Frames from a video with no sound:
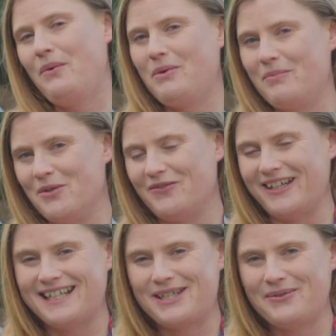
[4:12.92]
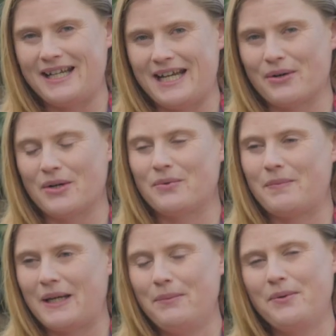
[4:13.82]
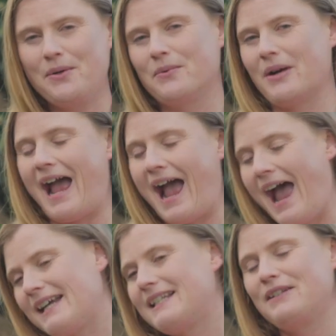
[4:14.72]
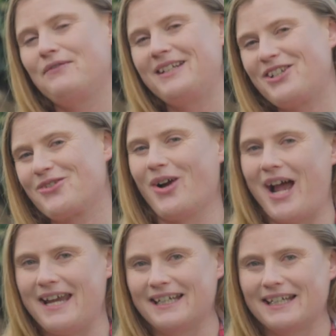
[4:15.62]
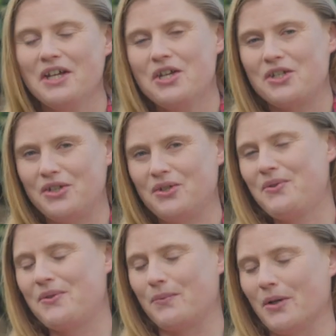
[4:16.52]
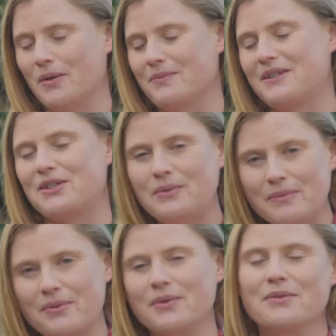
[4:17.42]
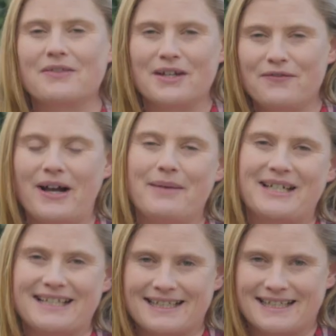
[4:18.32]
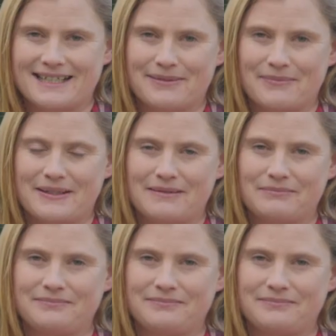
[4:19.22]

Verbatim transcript: we were moving into an era where people were actively trying to use worms to improve their farming systems.